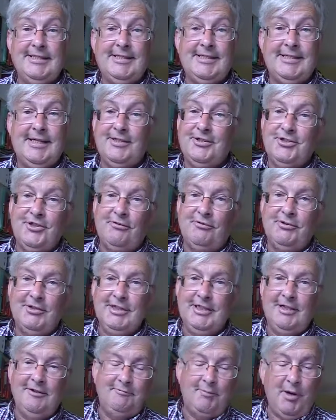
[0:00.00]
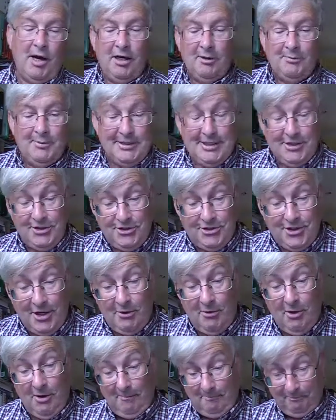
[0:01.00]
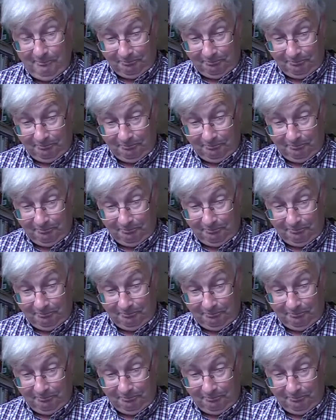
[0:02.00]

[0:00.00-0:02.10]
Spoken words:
sovereignty of Parliament and so on.